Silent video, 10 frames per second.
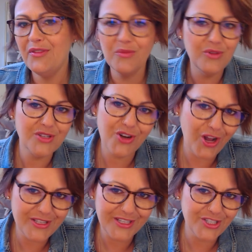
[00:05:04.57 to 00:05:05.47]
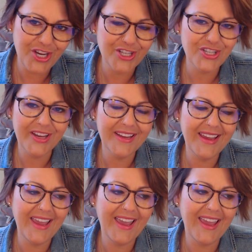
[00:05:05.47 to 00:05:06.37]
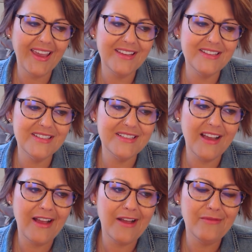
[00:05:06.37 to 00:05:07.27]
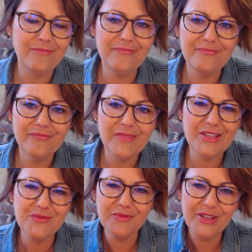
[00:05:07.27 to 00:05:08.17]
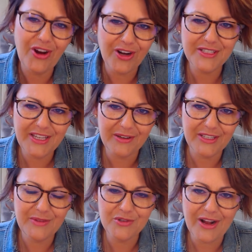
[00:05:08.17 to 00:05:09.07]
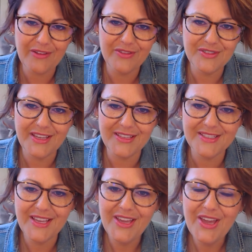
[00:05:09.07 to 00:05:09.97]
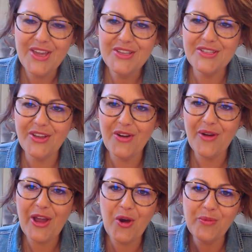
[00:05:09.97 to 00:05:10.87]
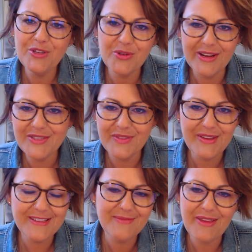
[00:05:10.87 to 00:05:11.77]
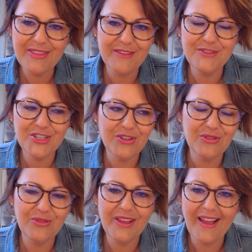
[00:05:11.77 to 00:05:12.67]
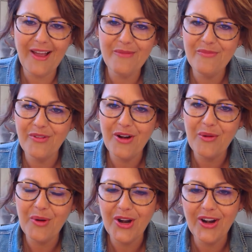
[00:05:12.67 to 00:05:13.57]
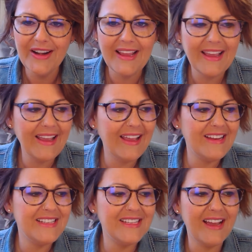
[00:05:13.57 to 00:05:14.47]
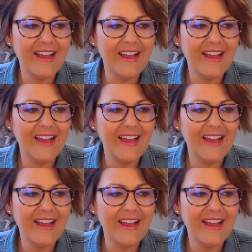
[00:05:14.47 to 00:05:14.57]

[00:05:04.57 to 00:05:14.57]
the rules are constantly changing, and it's really hard to kind of keep track of those things. So I hope you join us for the rest of the month of June for our word, and